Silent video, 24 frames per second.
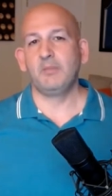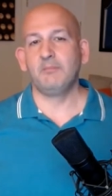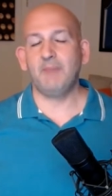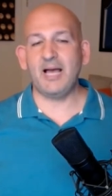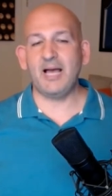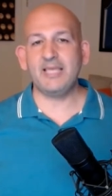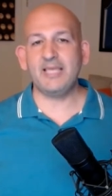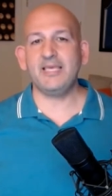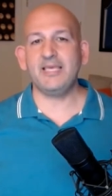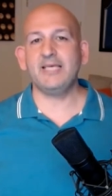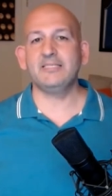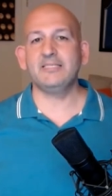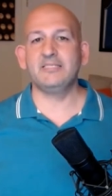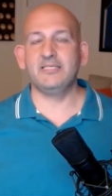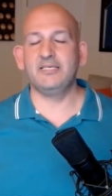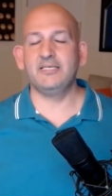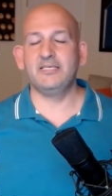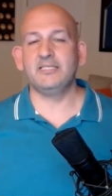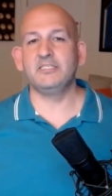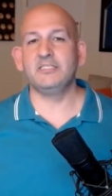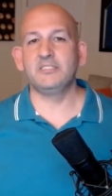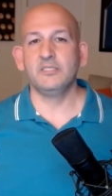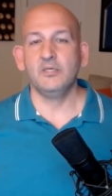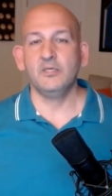My guess
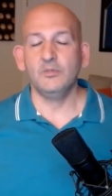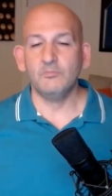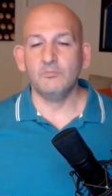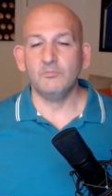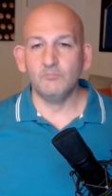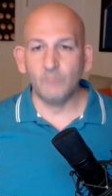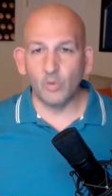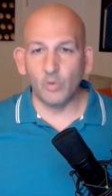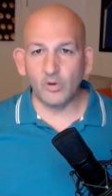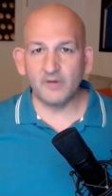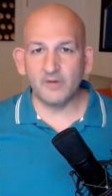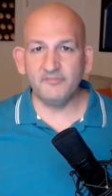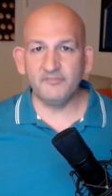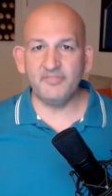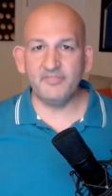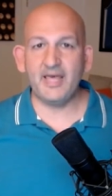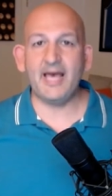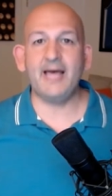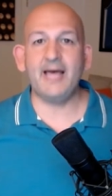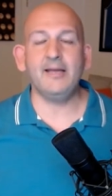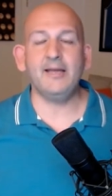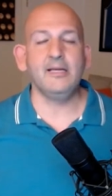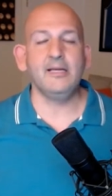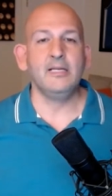is more of
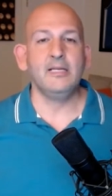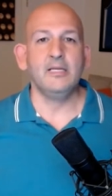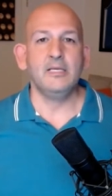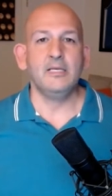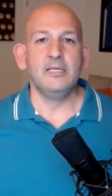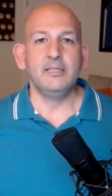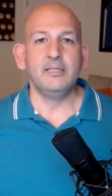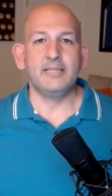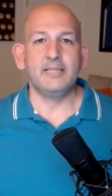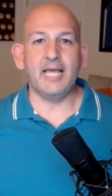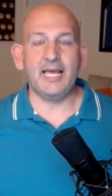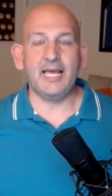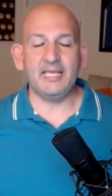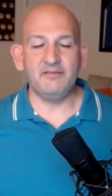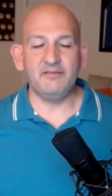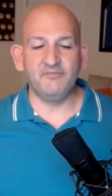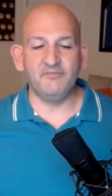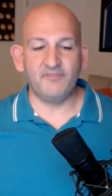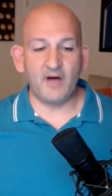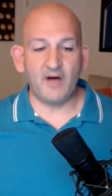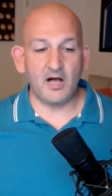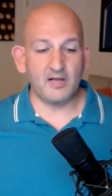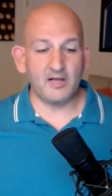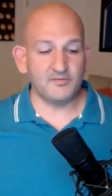that that
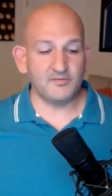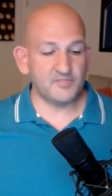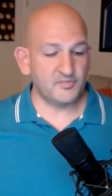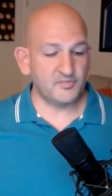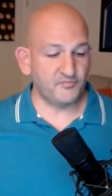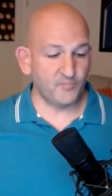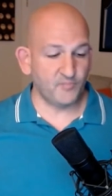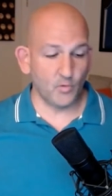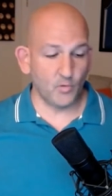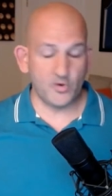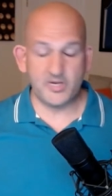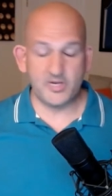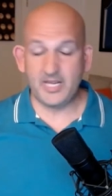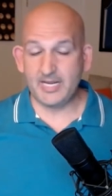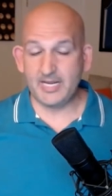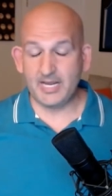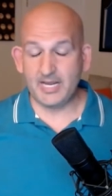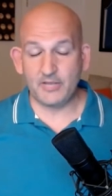involves Fournier.